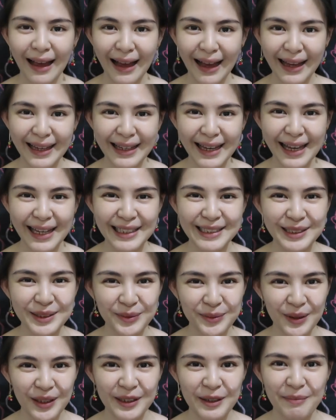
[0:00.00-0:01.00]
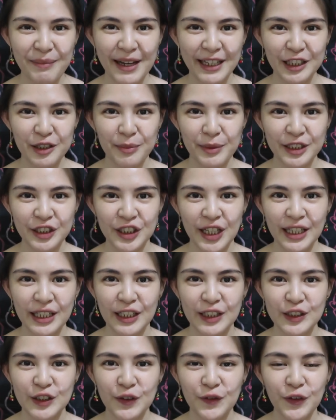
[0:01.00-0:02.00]
Hi guys, welcome back to my
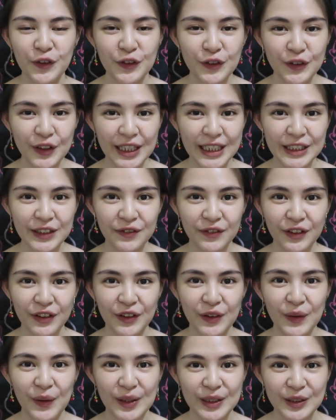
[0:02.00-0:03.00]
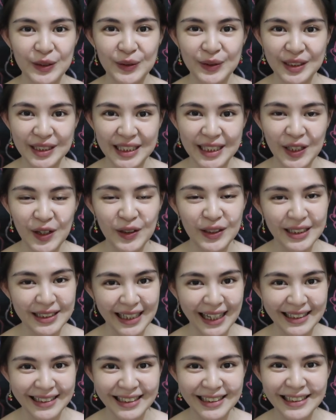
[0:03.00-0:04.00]
channel. So for today's video, as you see on the
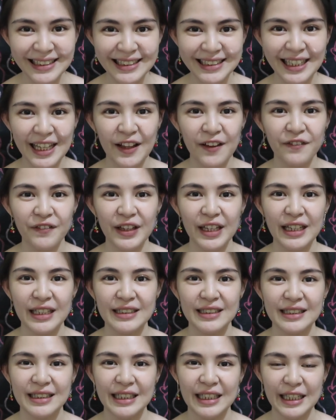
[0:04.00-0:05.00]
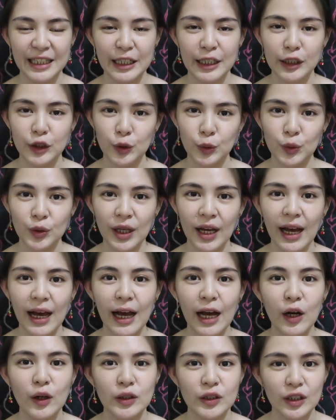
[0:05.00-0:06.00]
title itself, it's the Etude
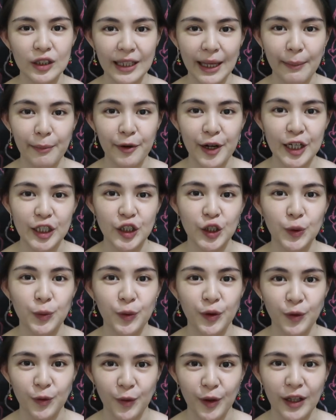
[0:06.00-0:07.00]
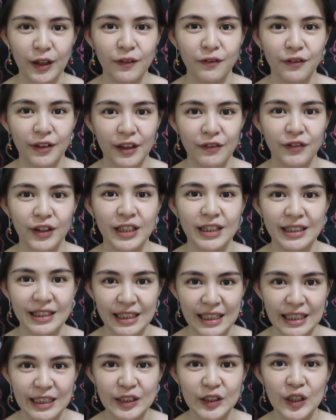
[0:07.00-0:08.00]
House collaboration with redvelvet
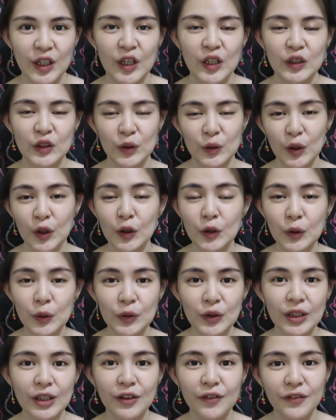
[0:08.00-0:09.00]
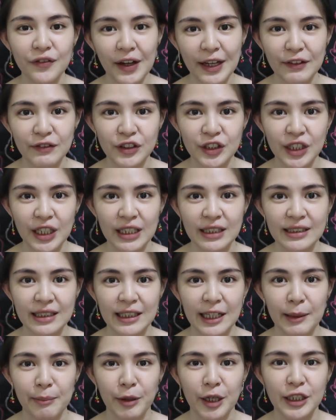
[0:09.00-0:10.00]
tints. So there are a total of 5 shades
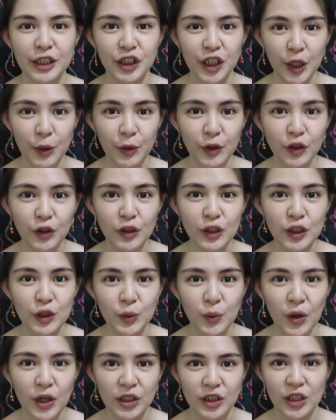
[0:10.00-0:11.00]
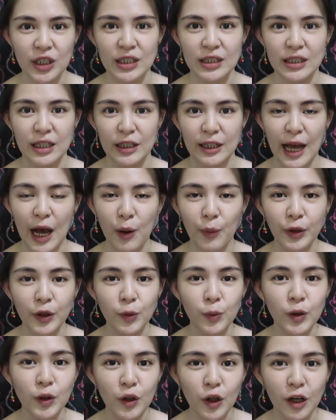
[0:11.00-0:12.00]
and I'm gonna share with you the swatches and how
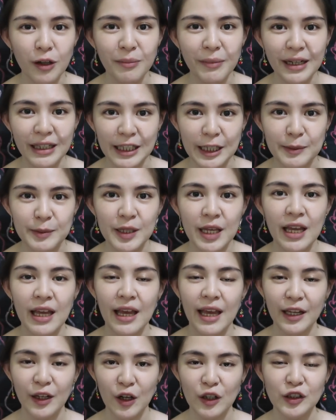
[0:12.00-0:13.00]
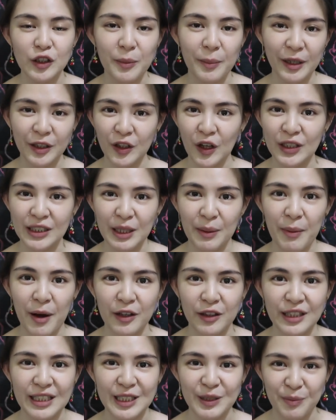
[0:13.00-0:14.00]
it will look on my lips and also my thoughts
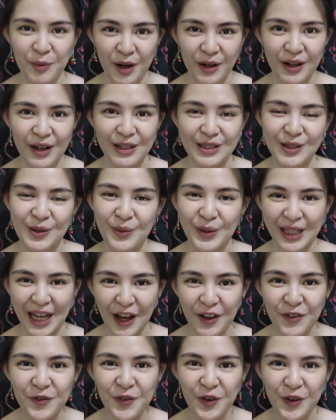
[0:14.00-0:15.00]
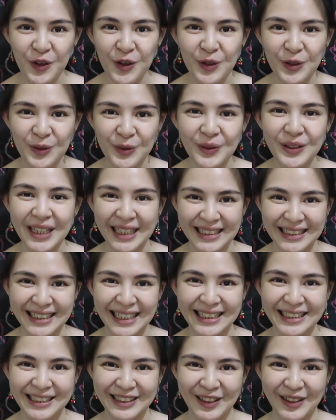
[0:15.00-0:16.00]
about this product. So without further ado, let's
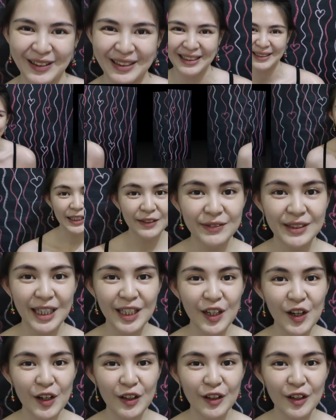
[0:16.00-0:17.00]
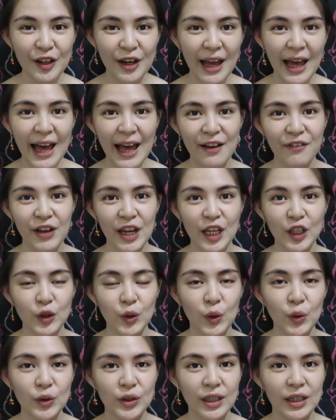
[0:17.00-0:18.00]
get started. So as I've said earlier, I have a
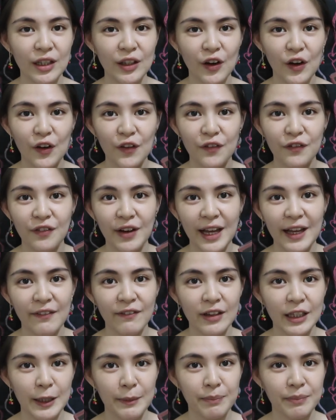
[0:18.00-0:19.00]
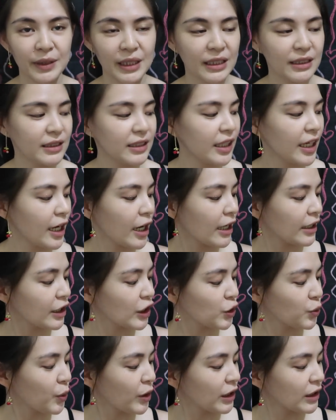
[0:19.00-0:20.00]
total of 5 lip tints here and
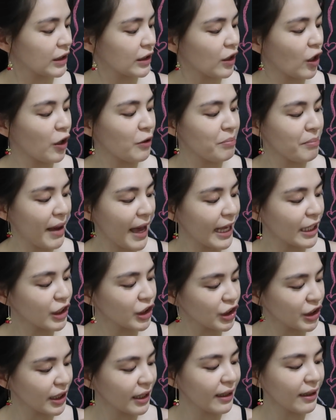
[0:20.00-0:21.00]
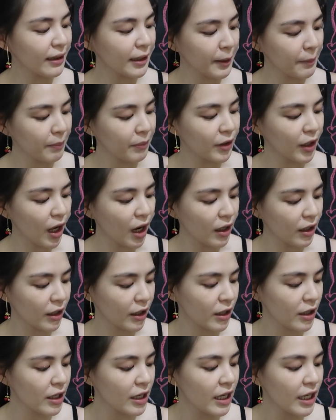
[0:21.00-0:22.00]
this one is called Matte Chic Lip
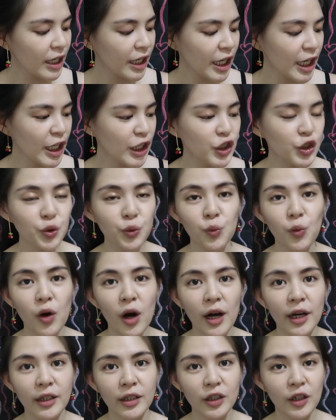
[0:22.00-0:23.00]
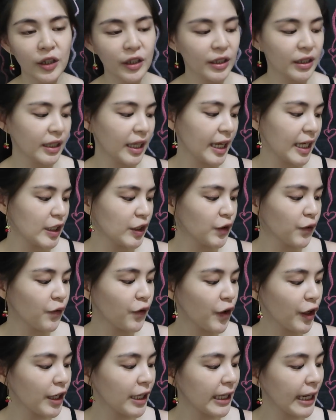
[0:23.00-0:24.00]
Lacquer. Each one contains
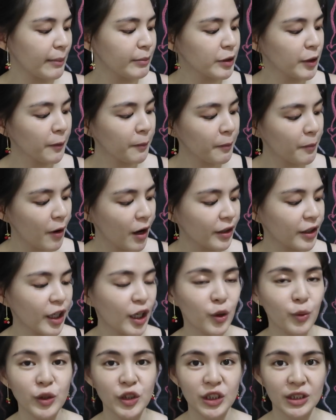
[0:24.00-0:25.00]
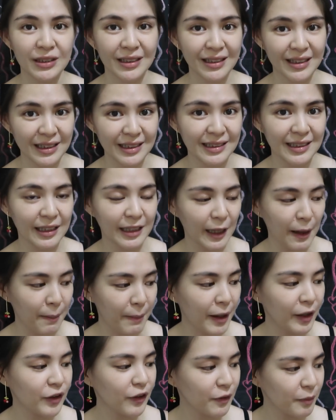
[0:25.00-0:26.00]
4 grams of product, which is a decent
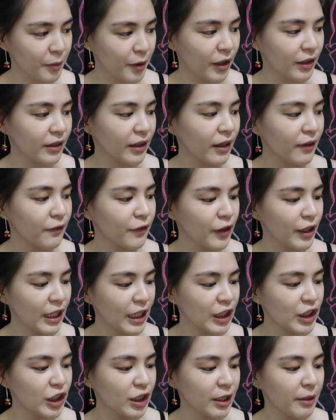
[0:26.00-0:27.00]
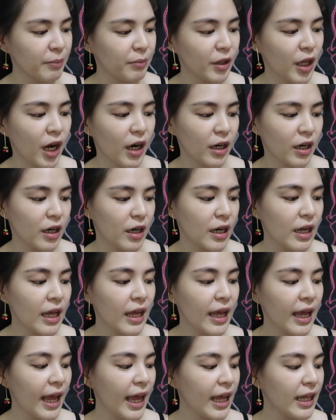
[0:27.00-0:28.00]
amount of product for each lip lacquer.
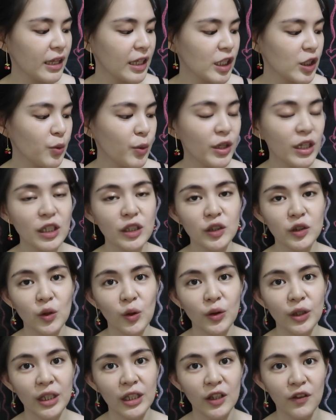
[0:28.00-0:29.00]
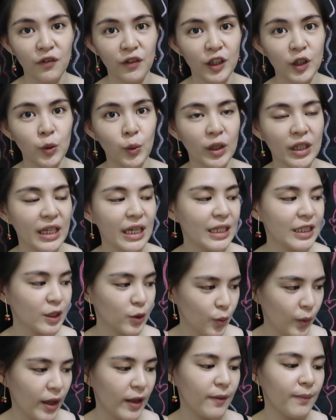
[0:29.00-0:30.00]
And this one is sold individually
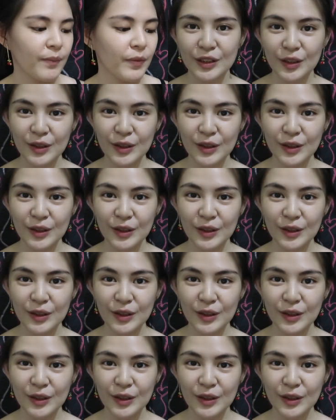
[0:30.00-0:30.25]
as well.